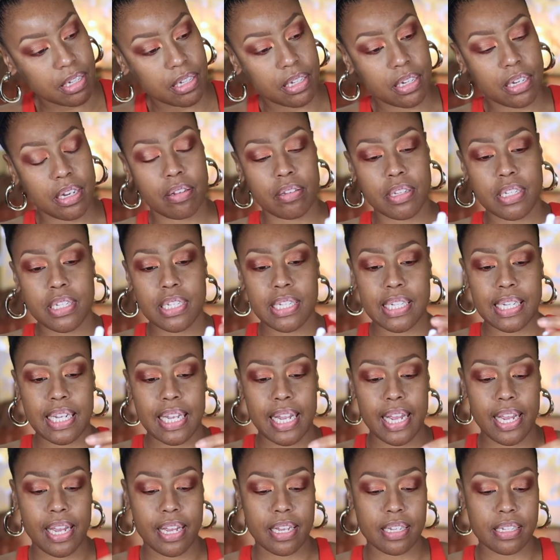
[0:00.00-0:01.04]
No, this is
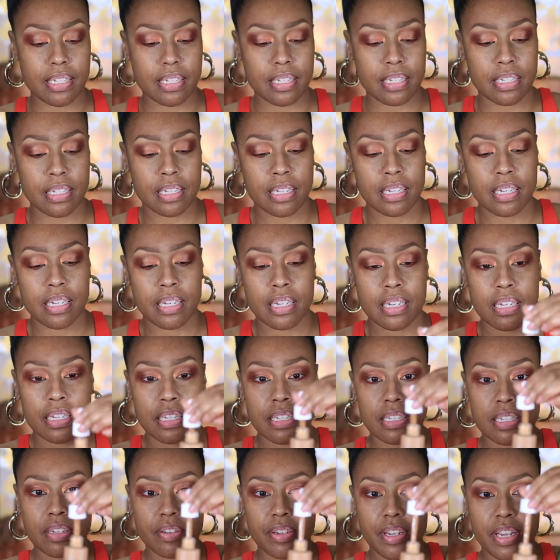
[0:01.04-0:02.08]
glass.
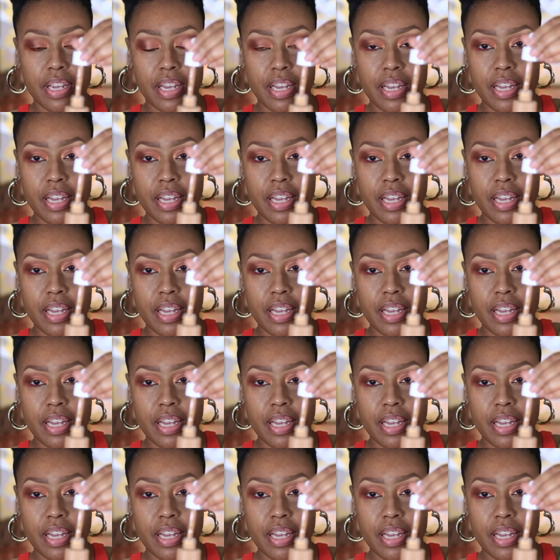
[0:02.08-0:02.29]
So yeah,